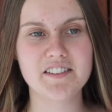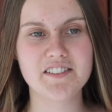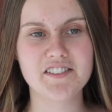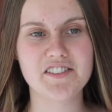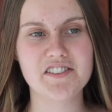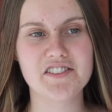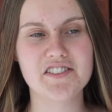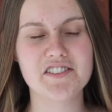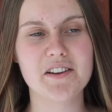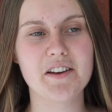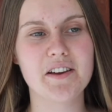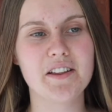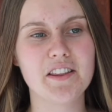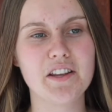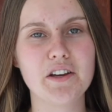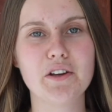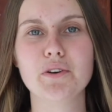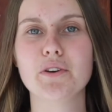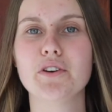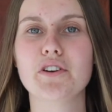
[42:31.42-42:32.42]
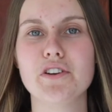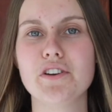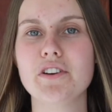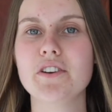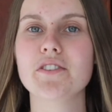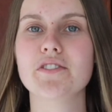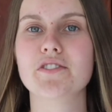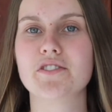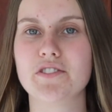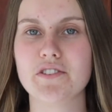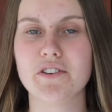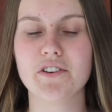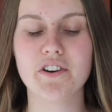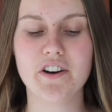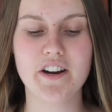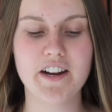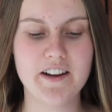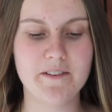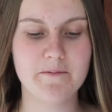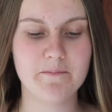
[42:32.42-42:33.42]
just the good news
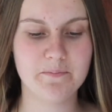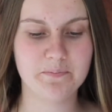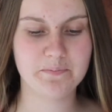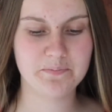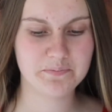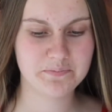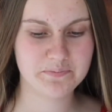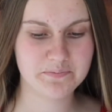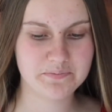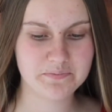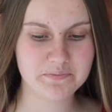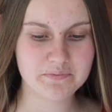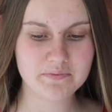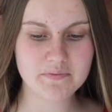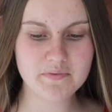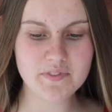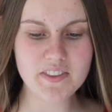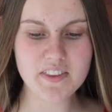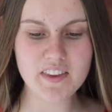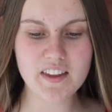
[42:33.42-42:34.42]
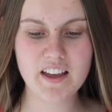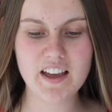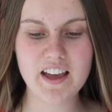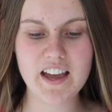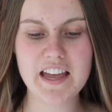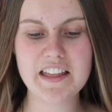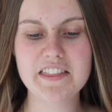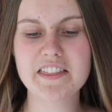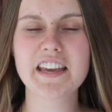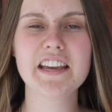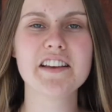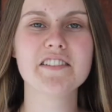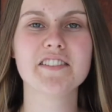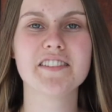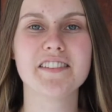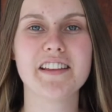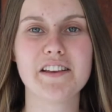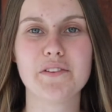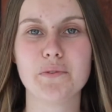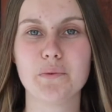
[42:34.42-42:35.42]
story. And
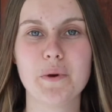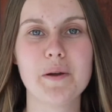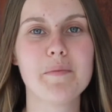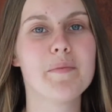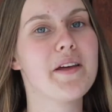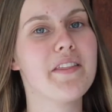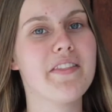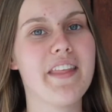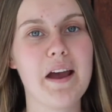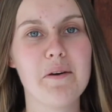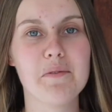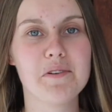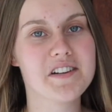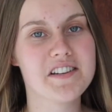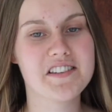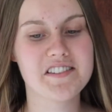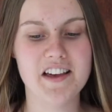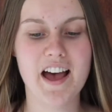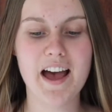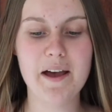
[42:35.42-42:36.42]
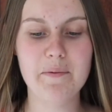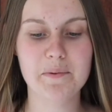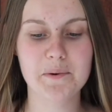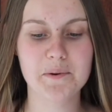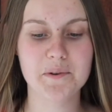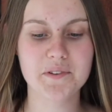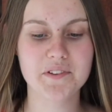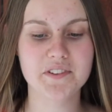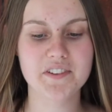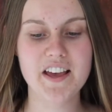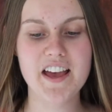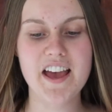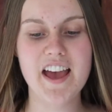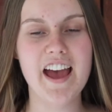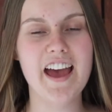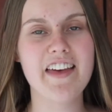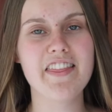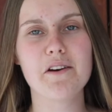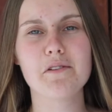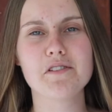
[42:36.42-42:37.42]
these women, they were disciples
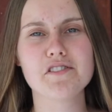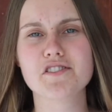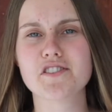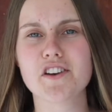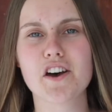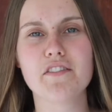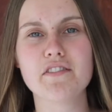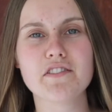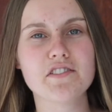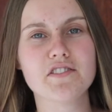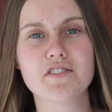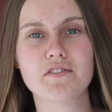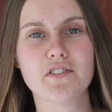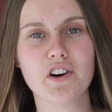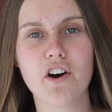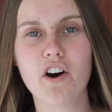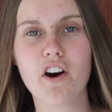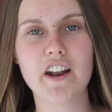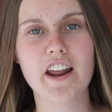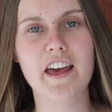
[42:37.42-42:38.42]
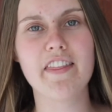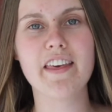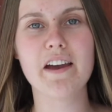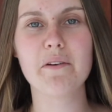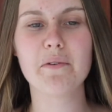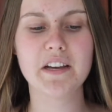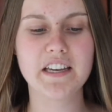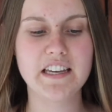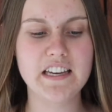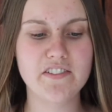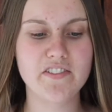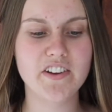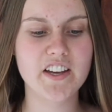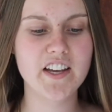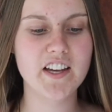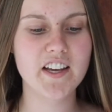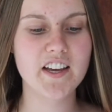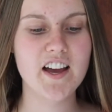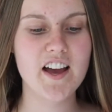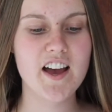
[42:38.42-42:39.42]
and they were servants of God, and they were
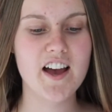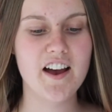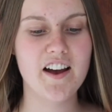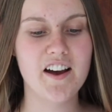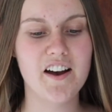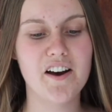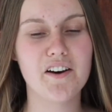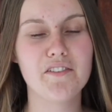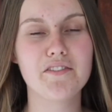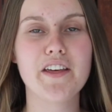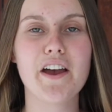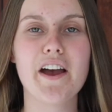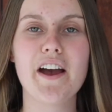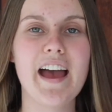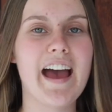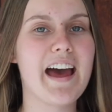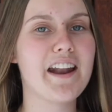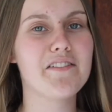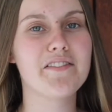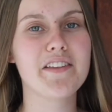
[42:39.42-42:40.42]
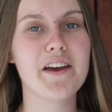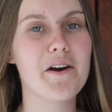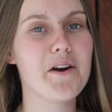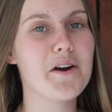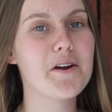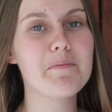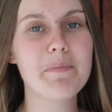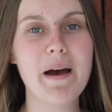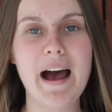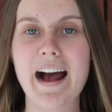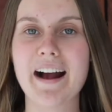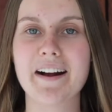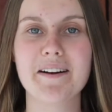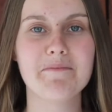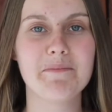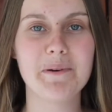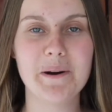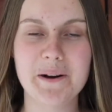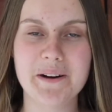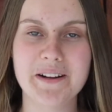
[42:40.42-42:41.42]
giving of their, out of their own
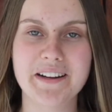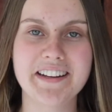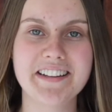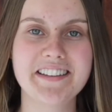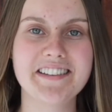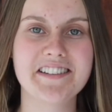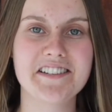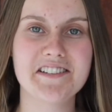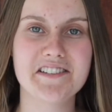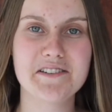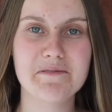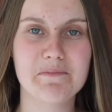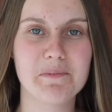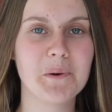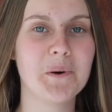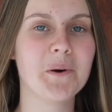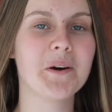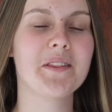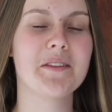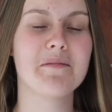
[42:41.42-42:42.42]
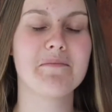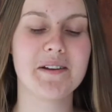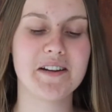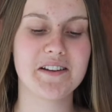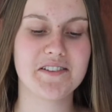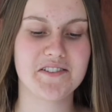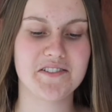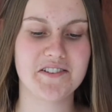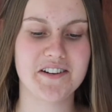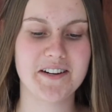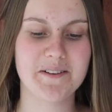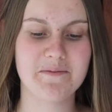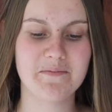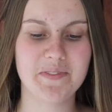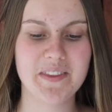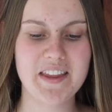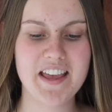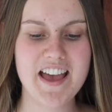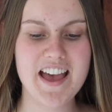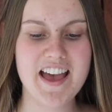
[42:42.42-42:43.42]
pockets to support the ministry
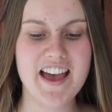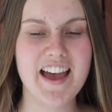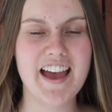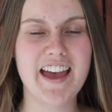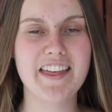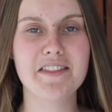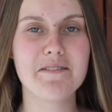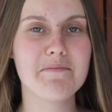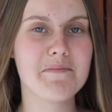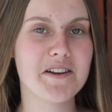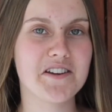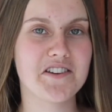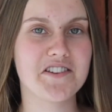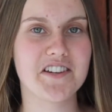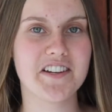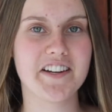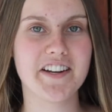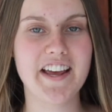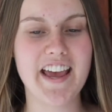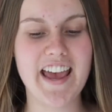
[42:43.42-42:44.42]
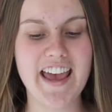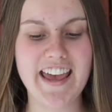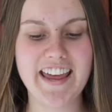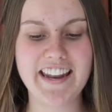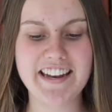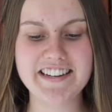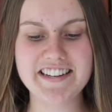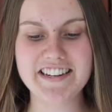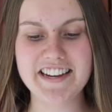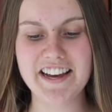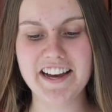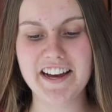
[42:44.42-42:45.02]
and the mission. And